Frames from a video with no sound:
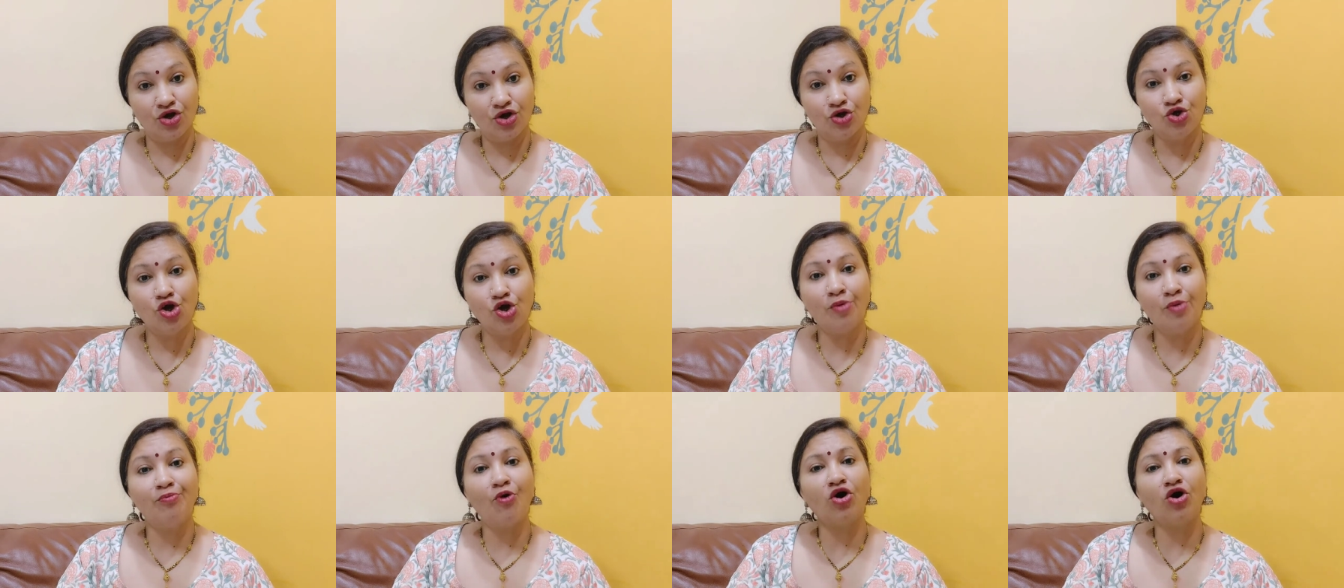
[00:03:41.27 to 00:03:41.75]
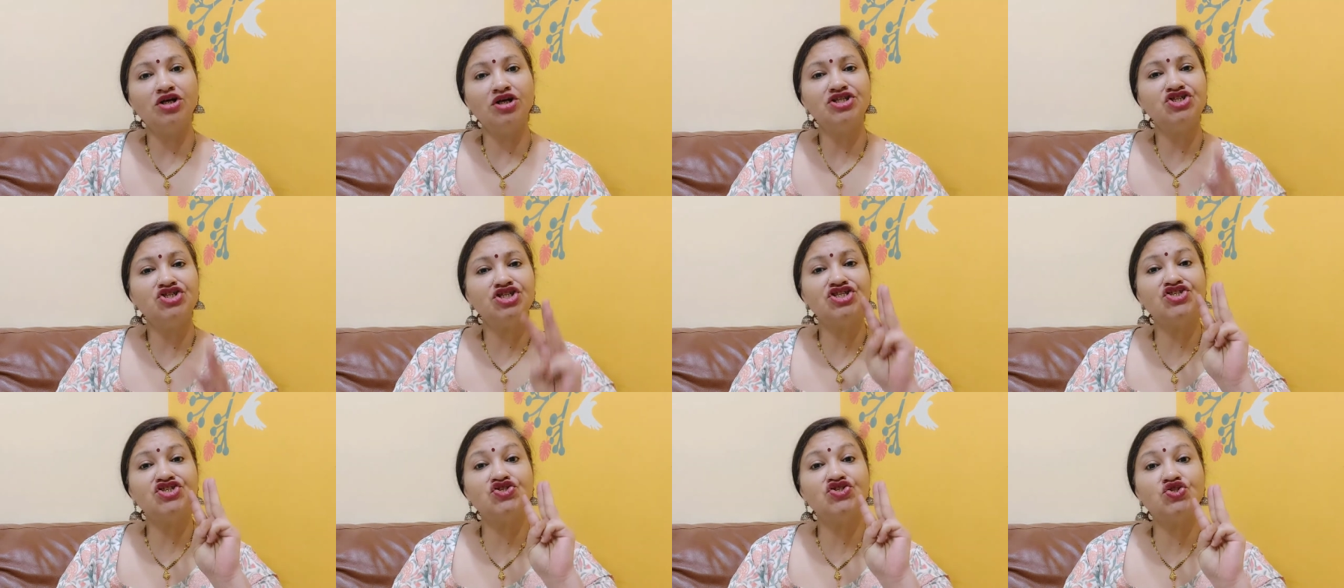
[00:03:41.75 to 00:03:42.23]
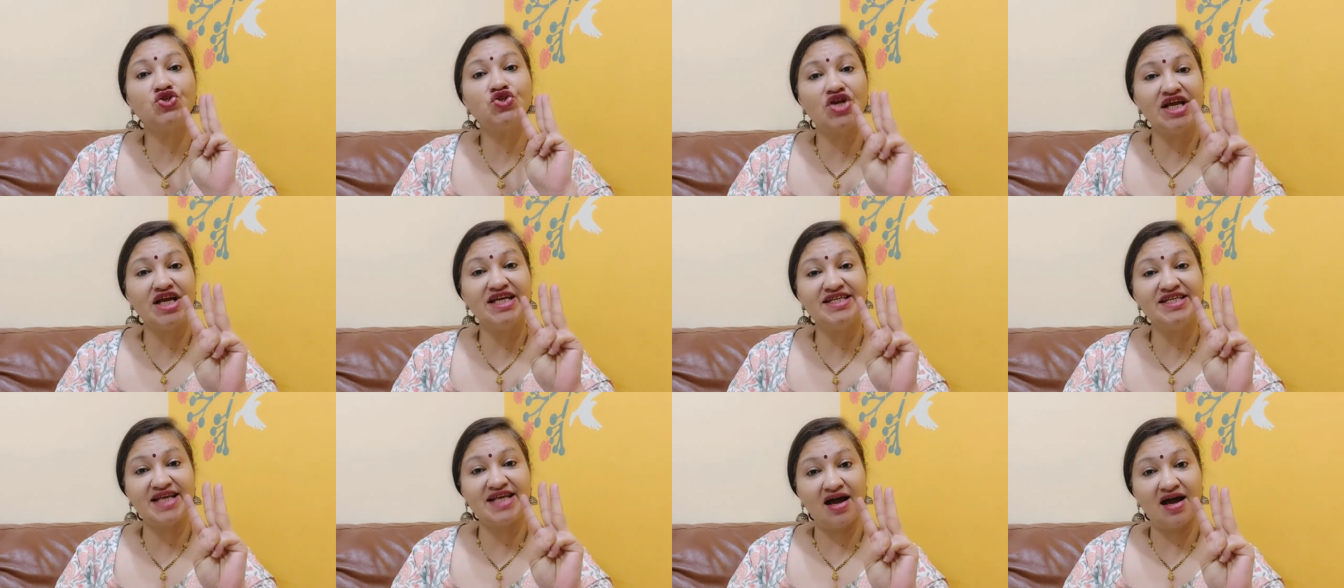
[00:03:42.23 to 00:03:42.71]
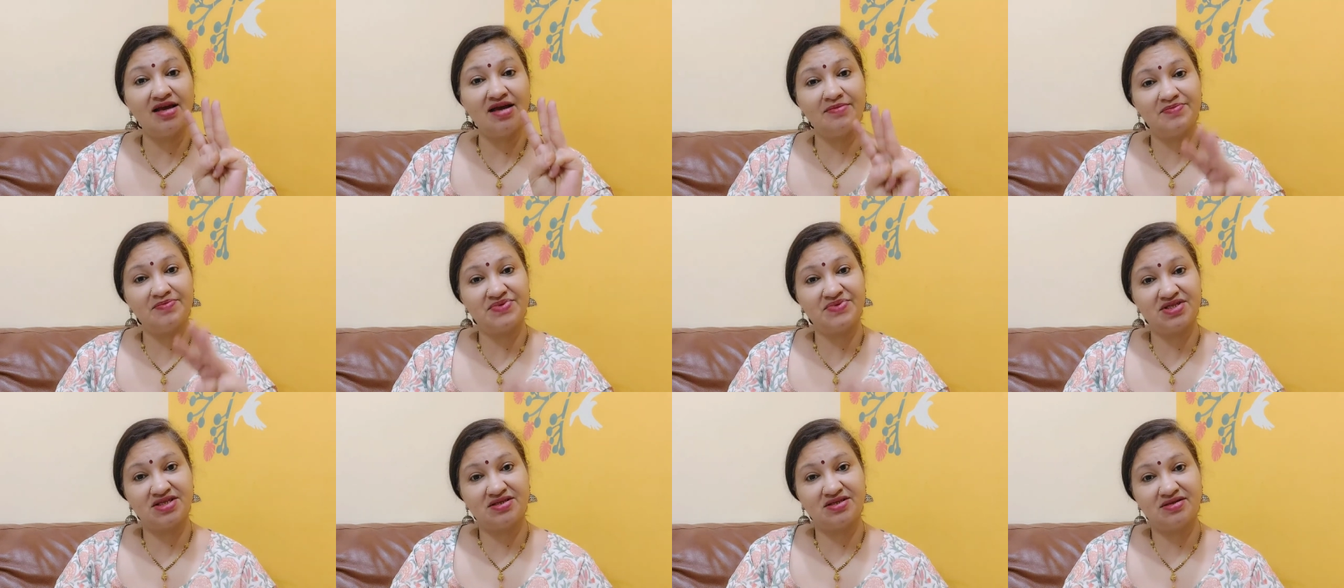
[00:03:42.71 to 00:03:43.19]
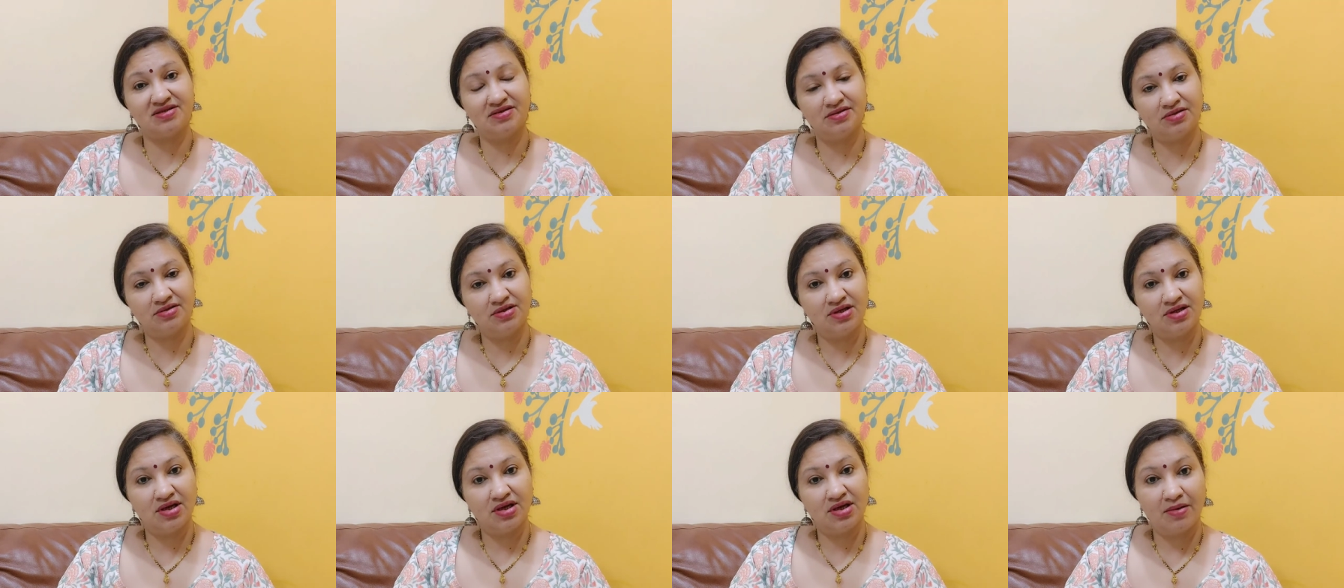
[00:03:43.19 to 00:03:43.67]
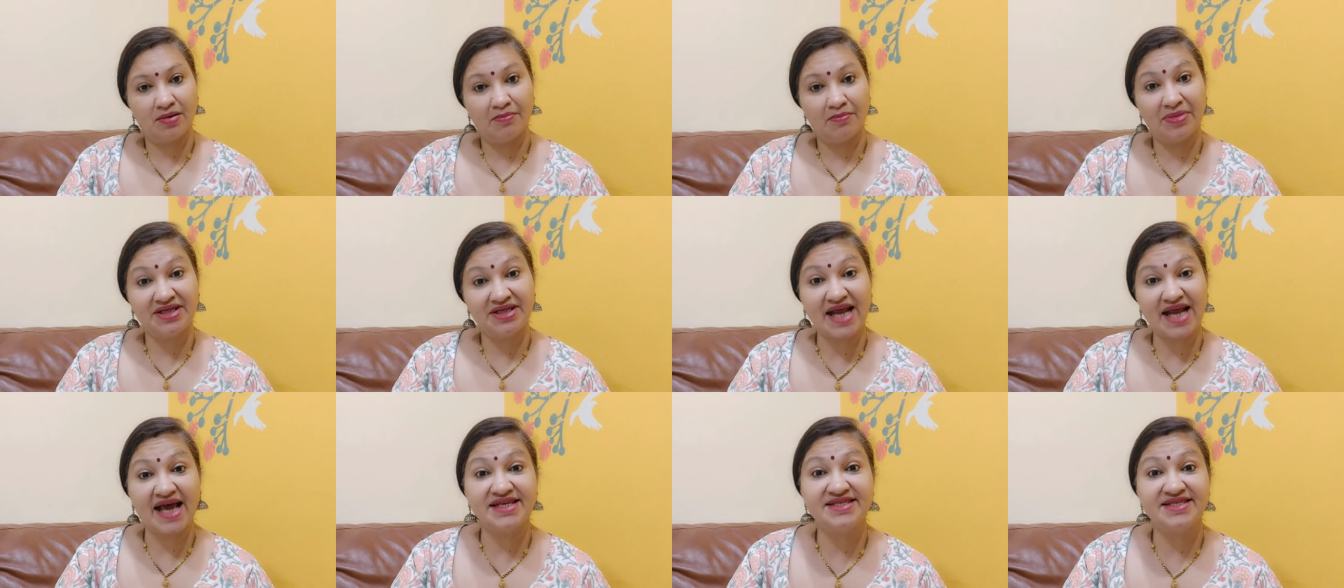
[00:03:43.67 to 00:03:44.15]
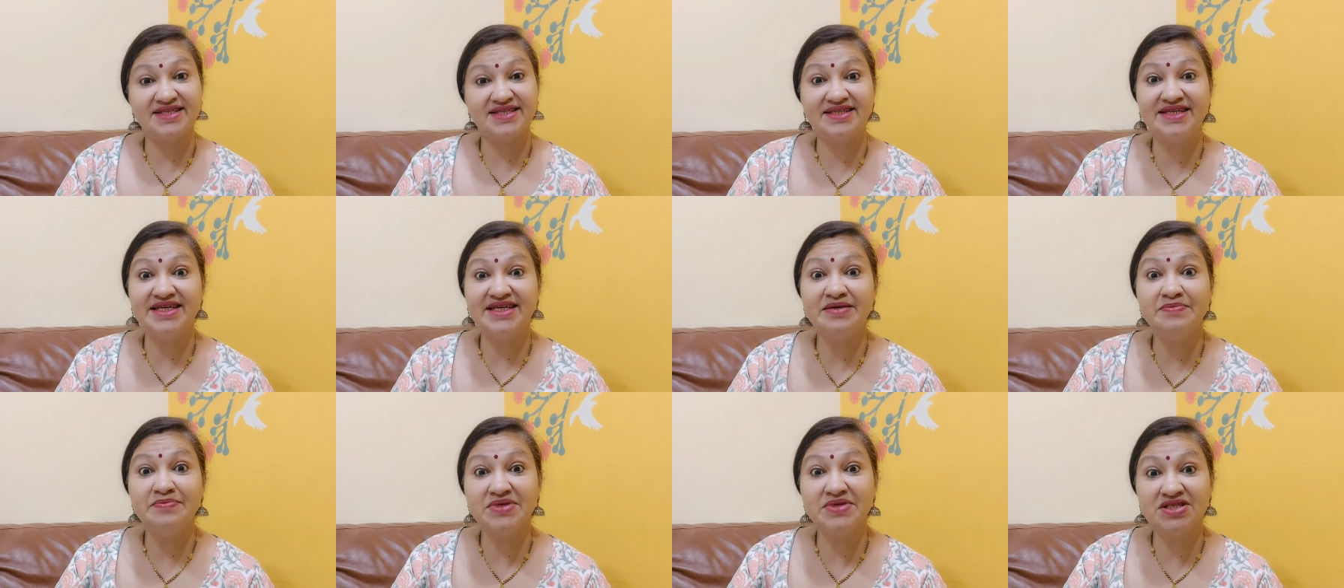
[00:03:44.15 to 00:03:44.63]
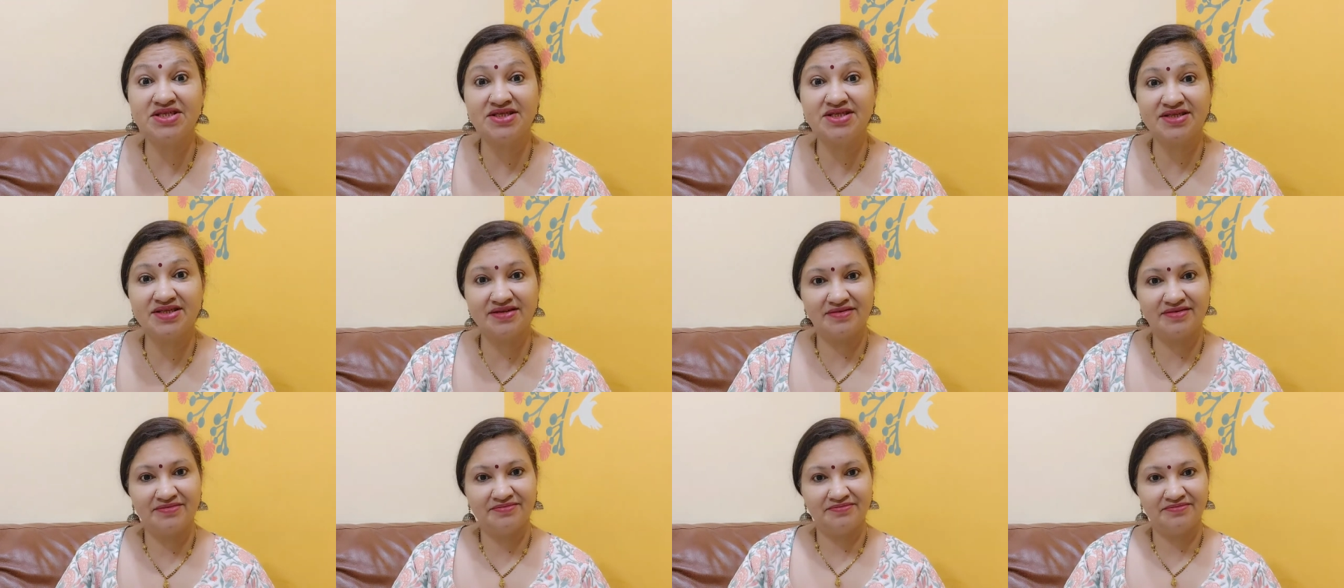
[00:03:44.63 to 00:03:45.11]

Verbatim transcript: you're born just three times, but as demons.